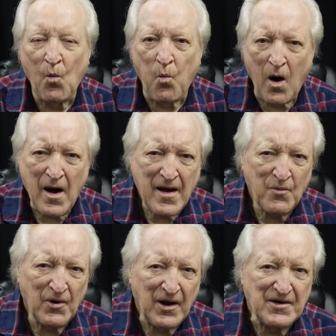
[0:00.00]

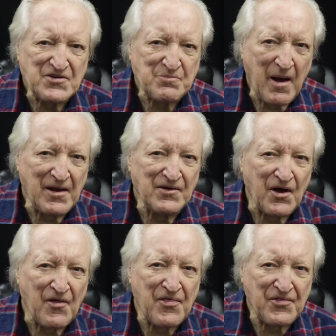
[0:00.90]
Why would I spend
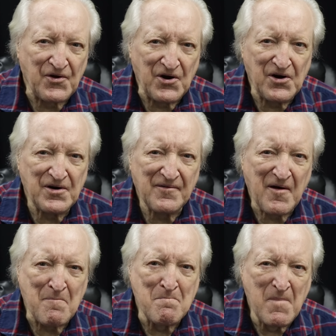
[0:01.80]
a third of
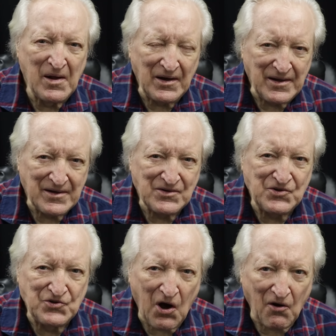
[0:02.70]
$1
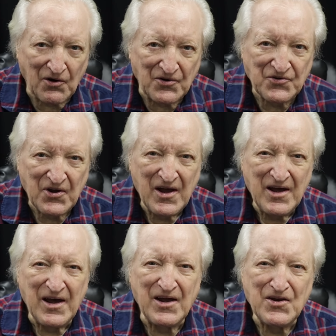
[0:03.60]
million
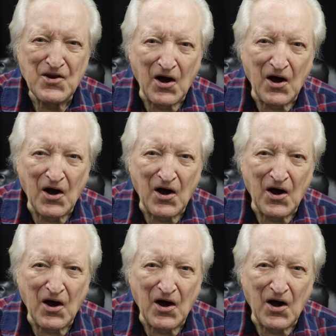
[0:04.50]
in